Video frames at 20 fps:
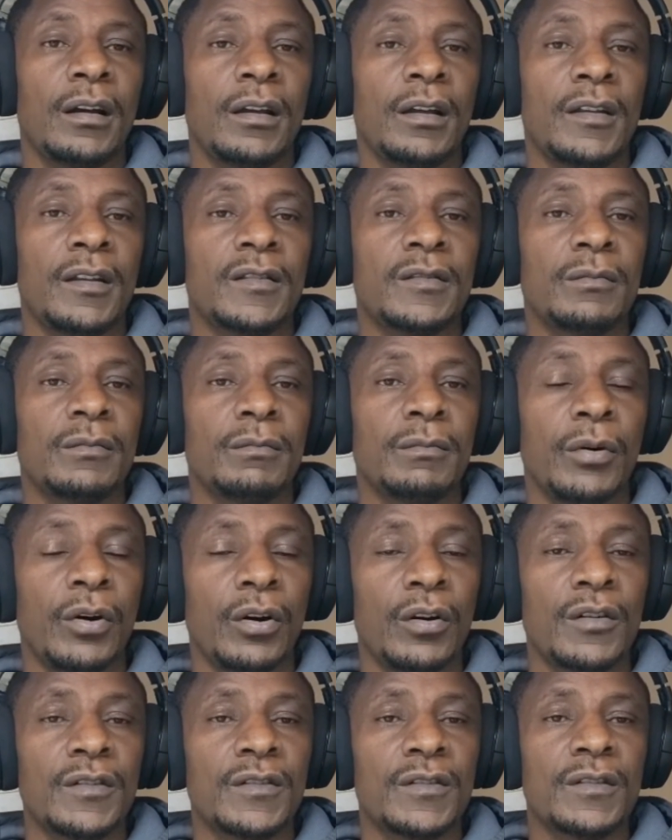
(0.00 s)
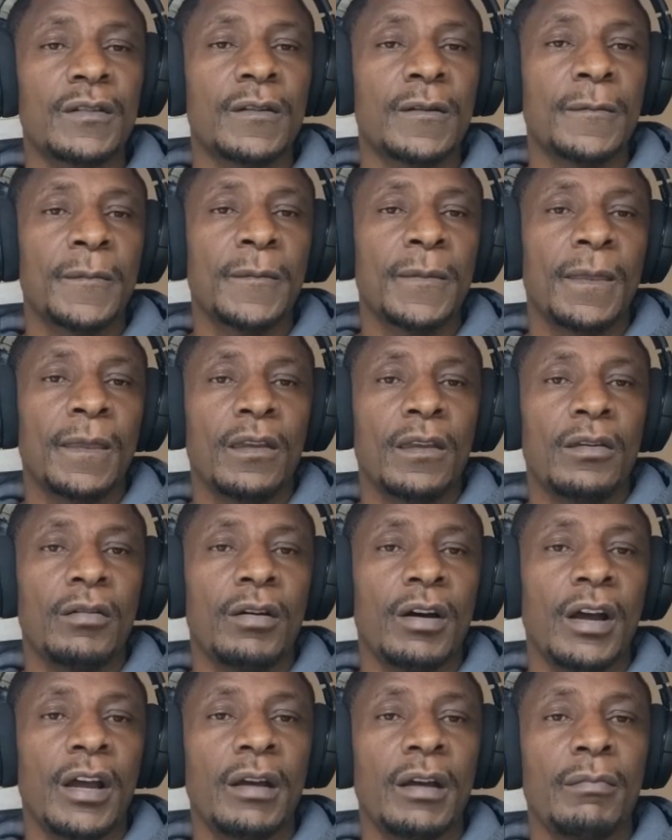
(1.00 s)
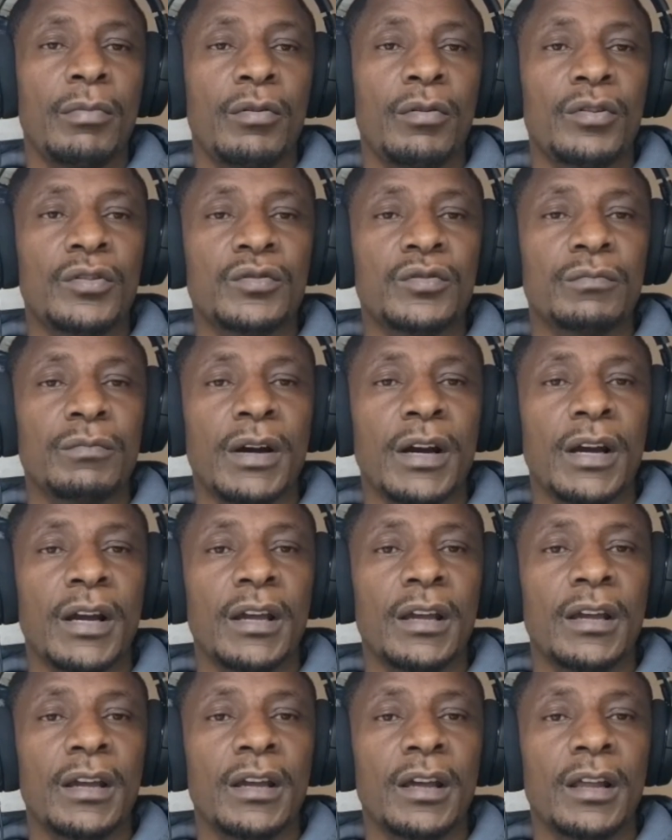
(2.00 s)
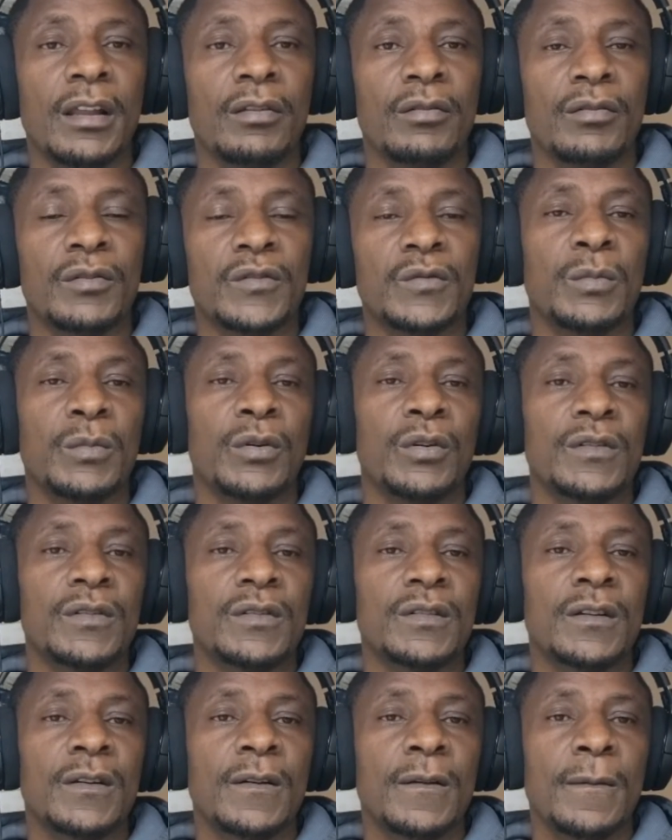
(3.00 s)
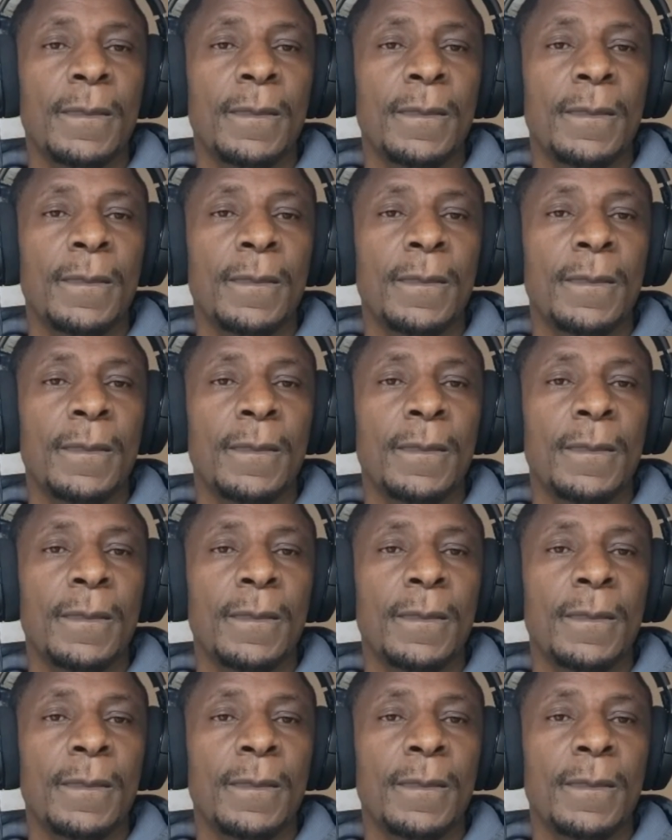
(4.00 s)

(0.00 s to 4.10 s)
its bonds, you are able to buy those bonds.